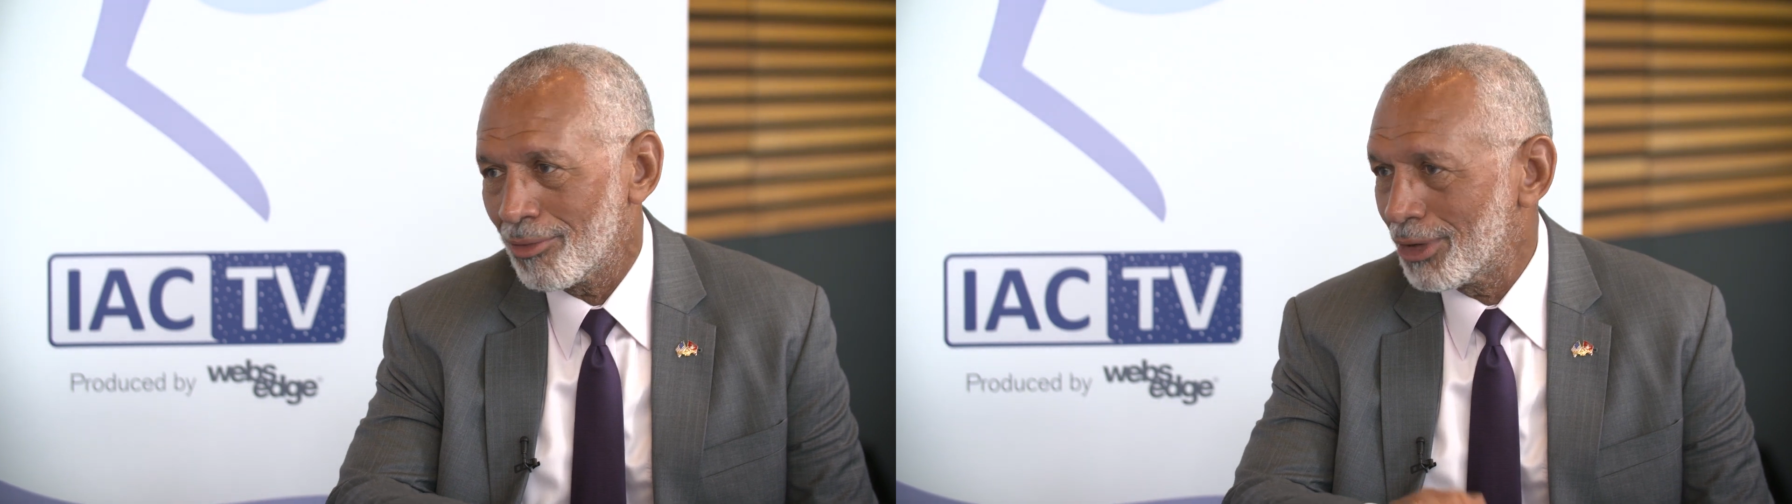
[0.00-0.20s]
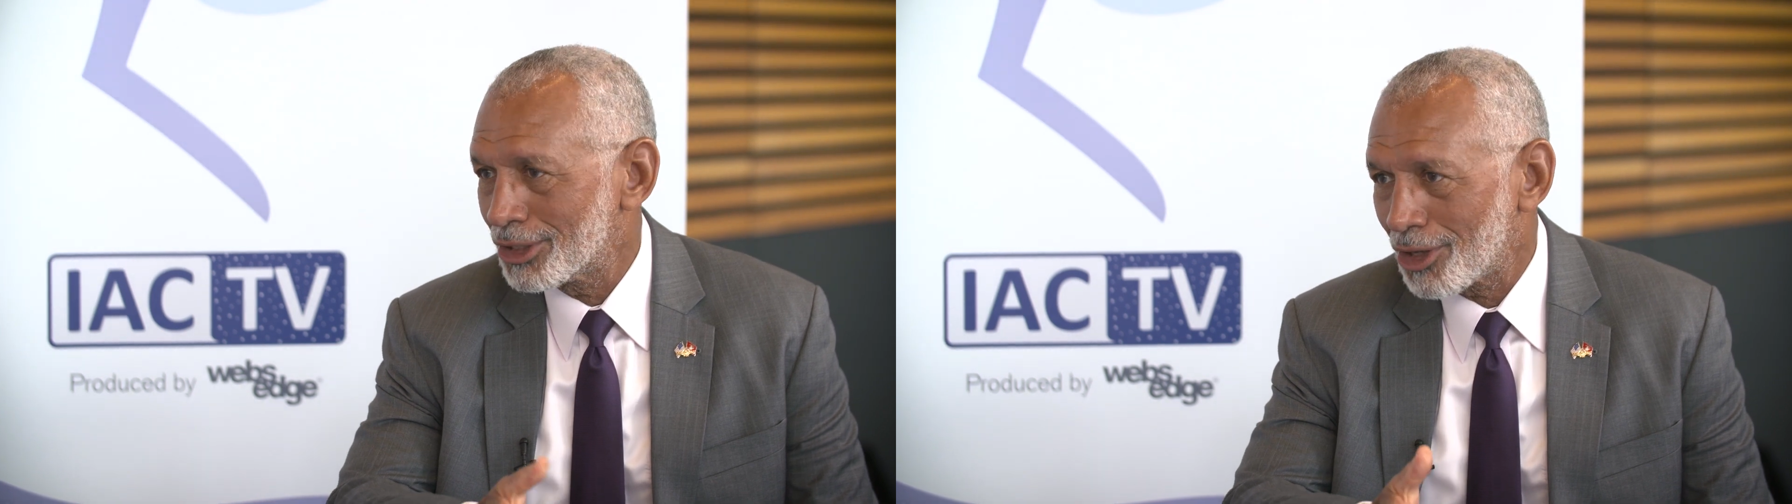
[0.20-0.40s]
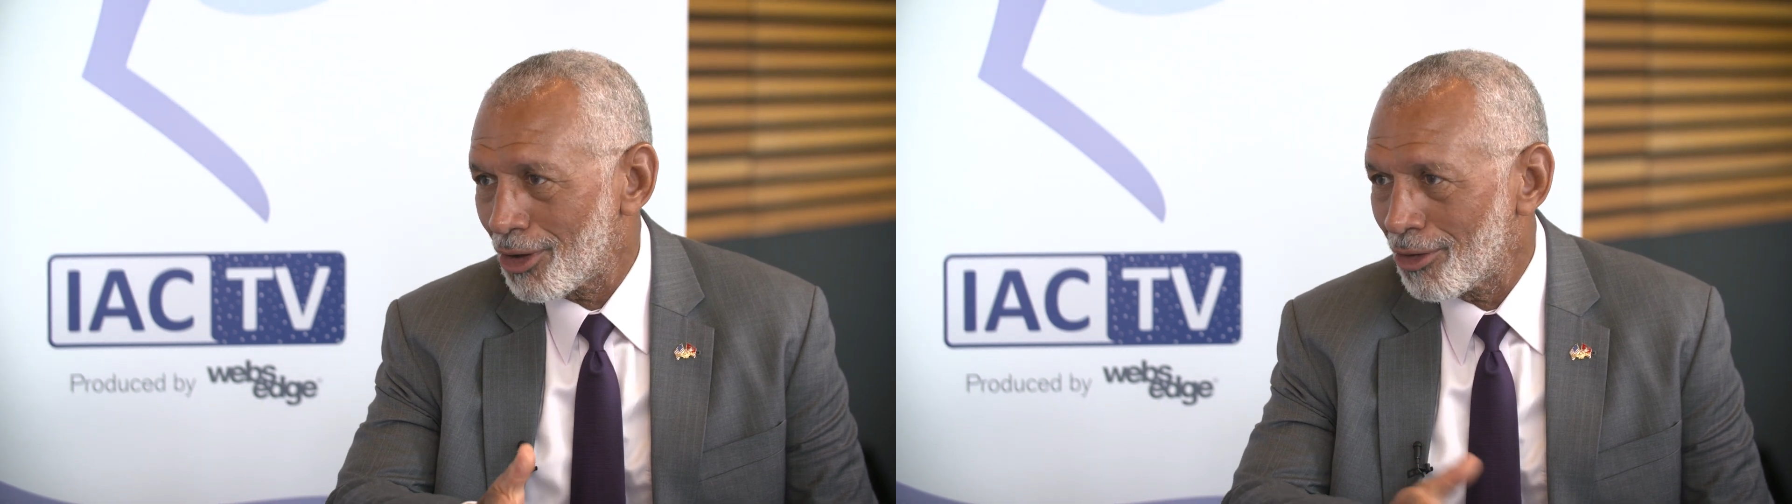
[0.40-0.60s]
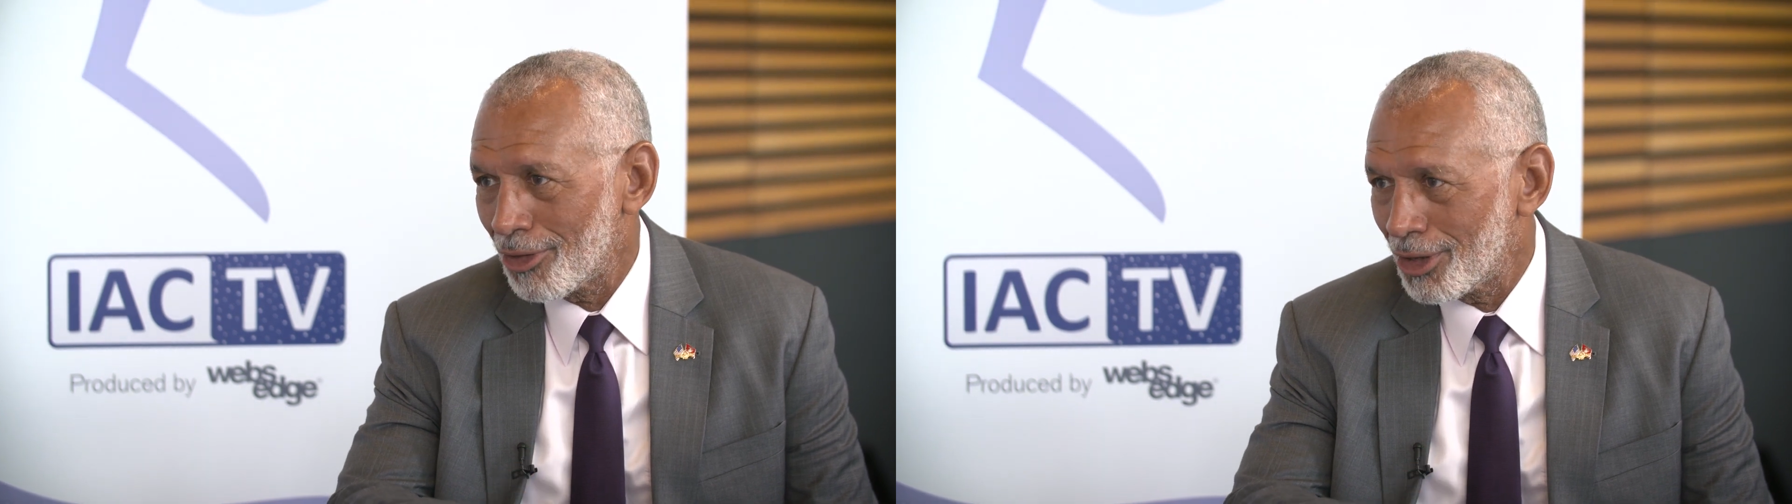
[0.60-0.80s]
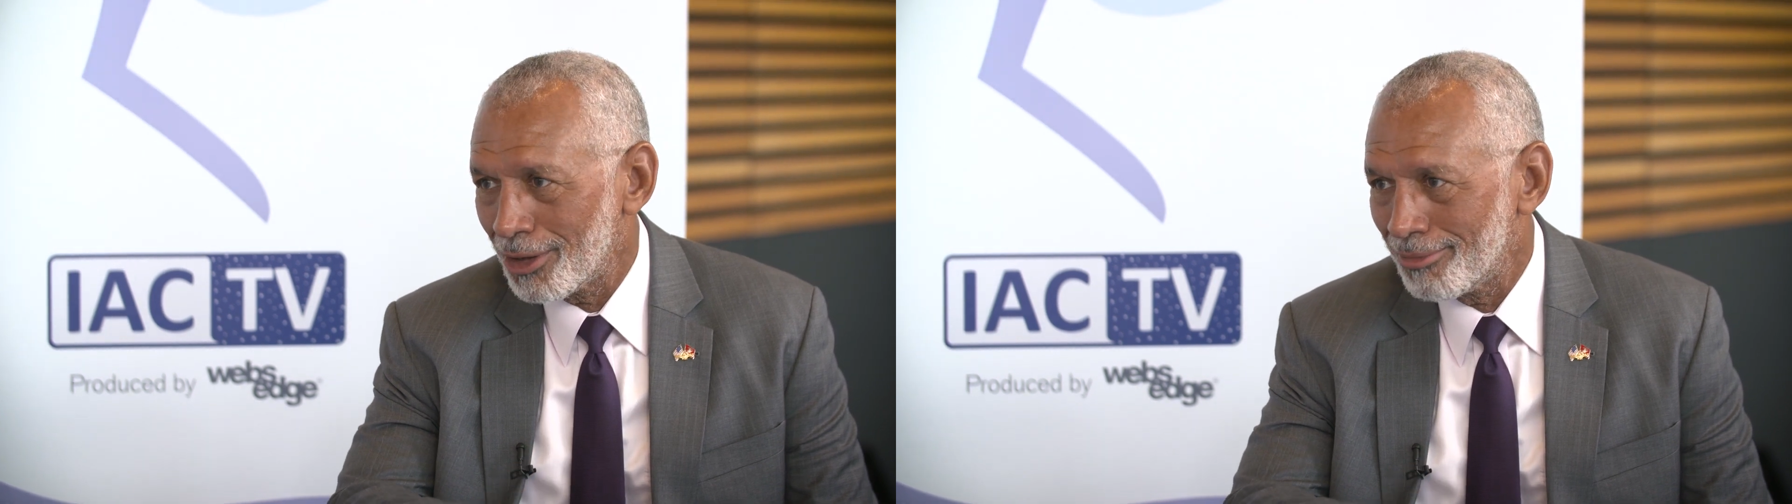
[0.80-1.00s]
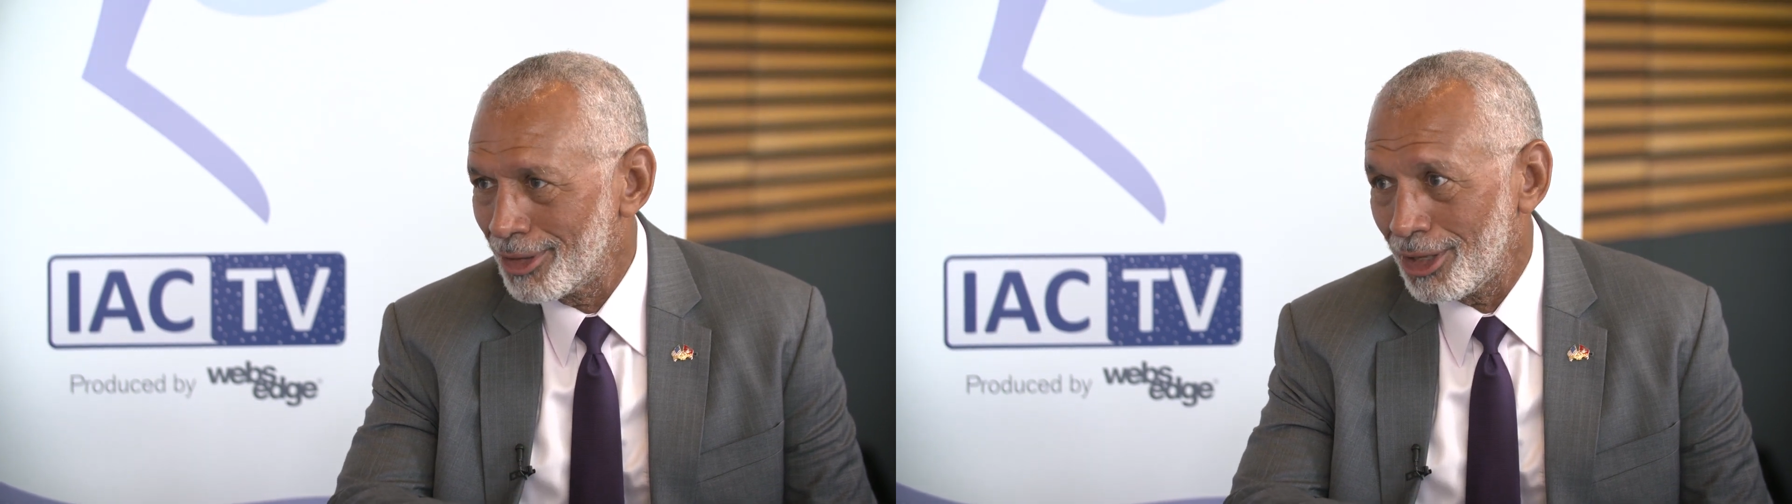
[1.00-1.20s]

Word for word: what's called the